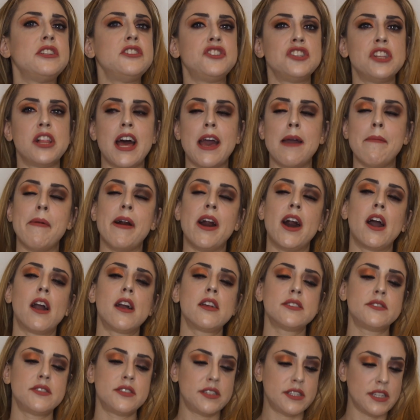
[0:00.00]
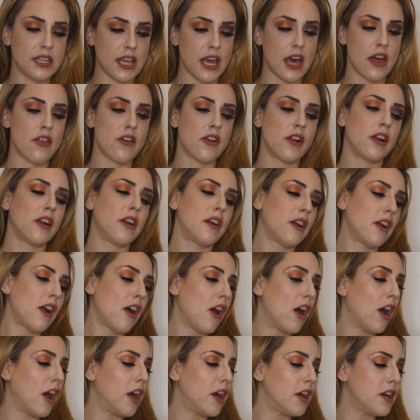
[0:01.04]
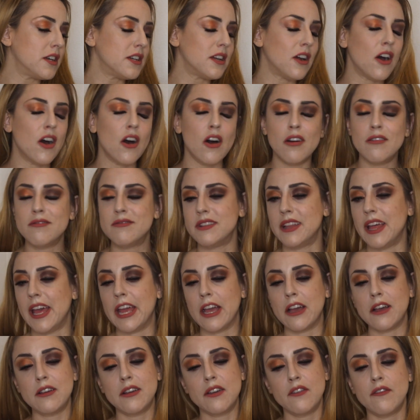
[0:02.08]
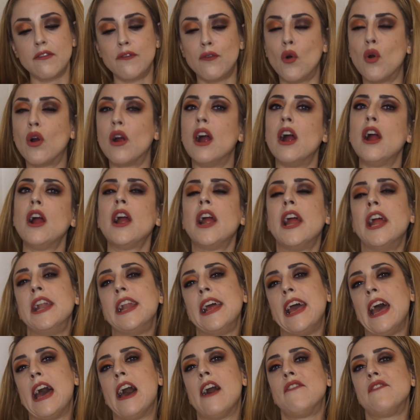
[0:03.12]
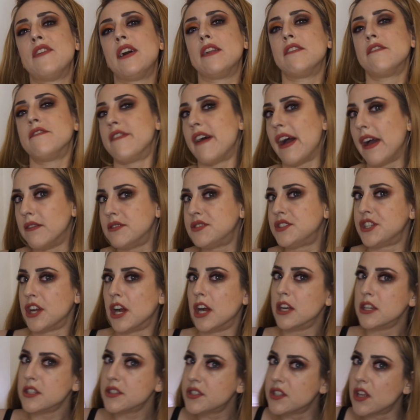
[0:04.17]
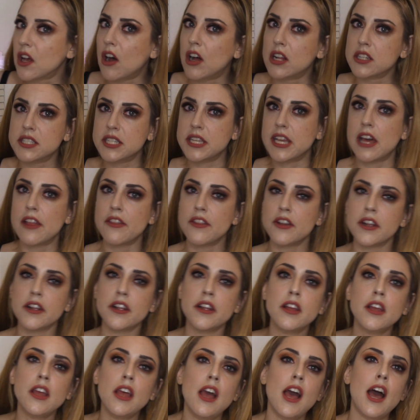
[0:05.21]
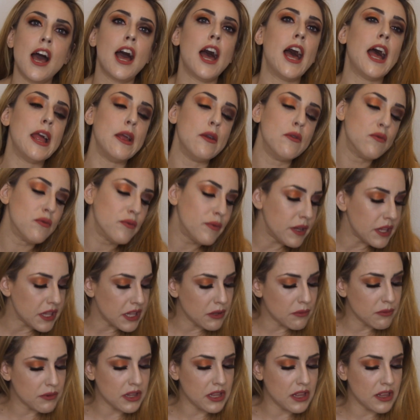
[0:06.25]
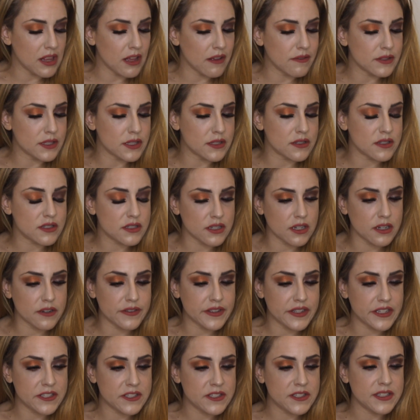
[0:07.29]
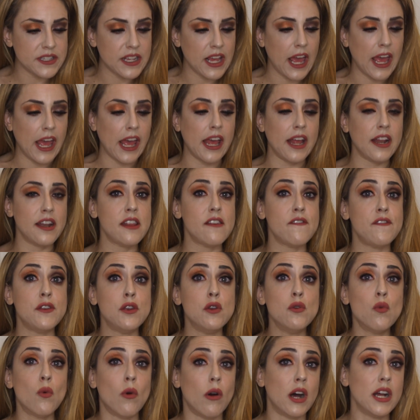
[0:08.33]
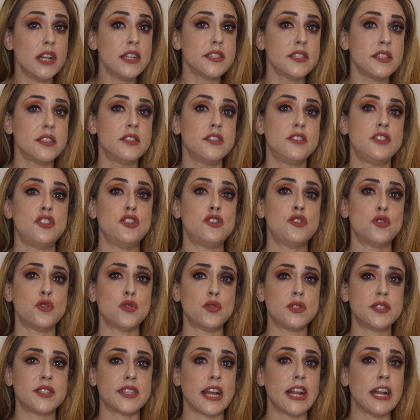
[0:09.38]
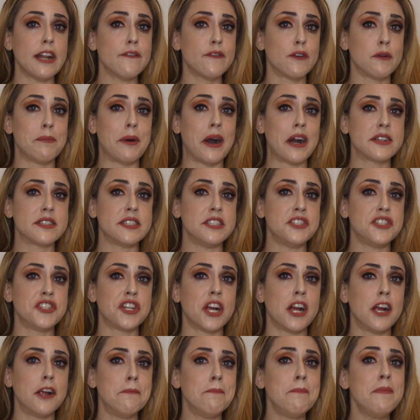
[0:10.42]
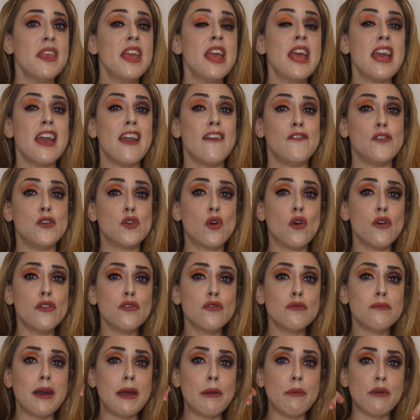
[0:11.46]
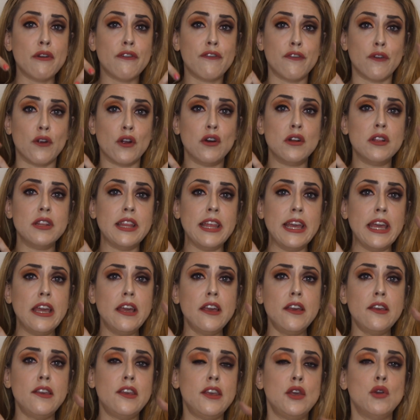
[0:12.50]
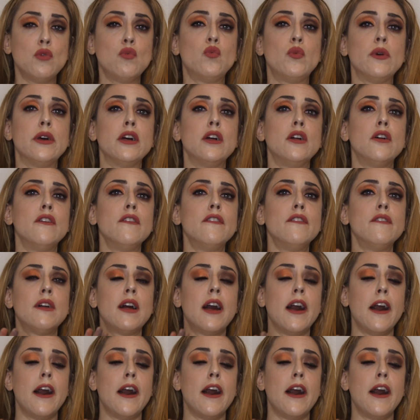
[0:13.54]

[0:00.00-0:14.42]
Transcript: and July box together are like 4.5 out of 5 stars altogether. I really, really love this service, and if you want to sign up for Boxycharm, if you go through my referral link, you will